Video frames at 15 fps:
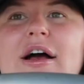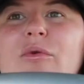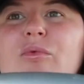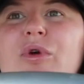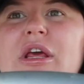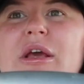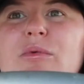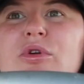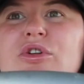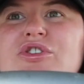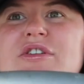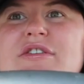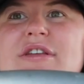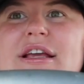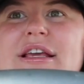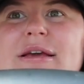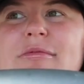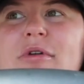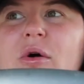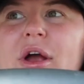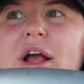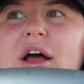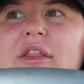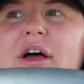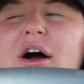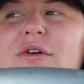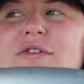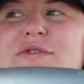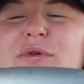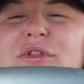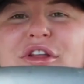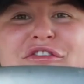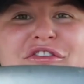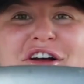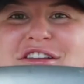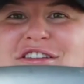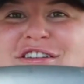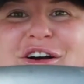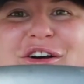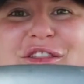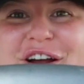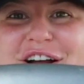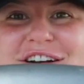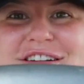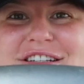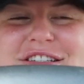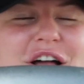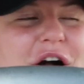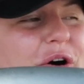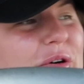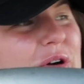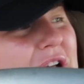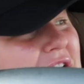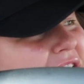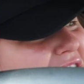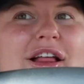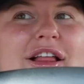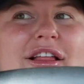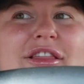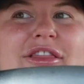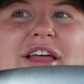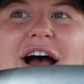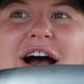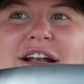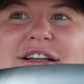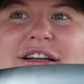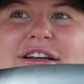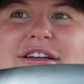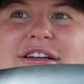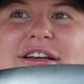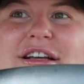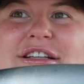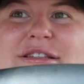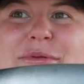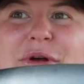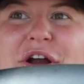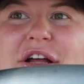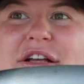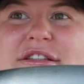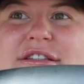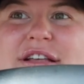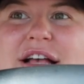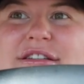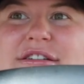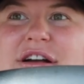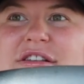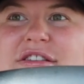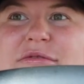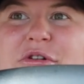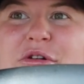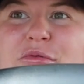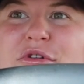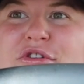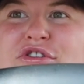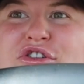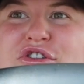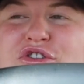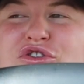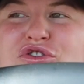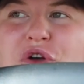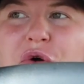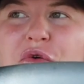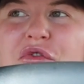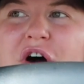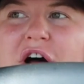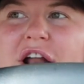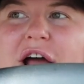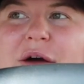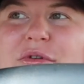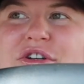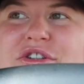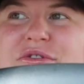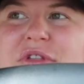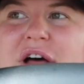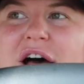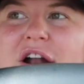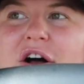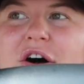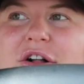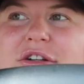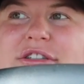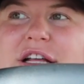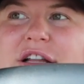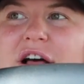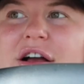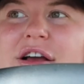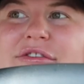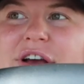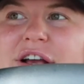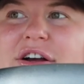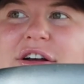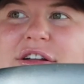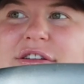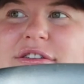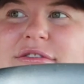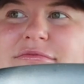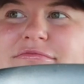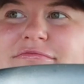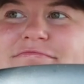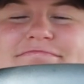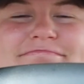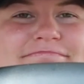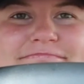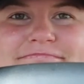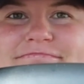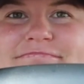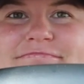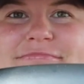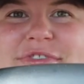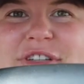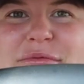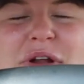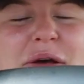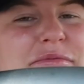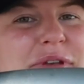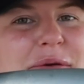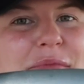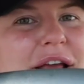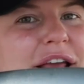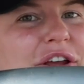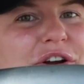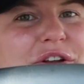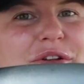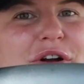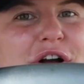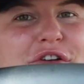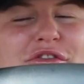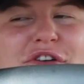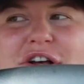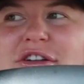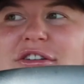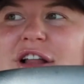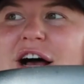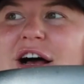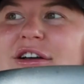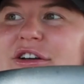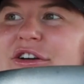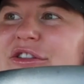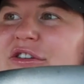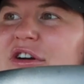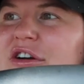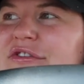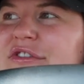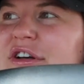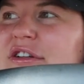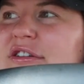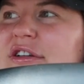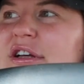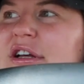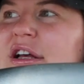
we will just like keep going on the house when the funds are there. So that experience as a customer was just so fun. I would do that all day long if I could. Sometimes I'm like, you're in the wrong field, La, you're in the wrong field.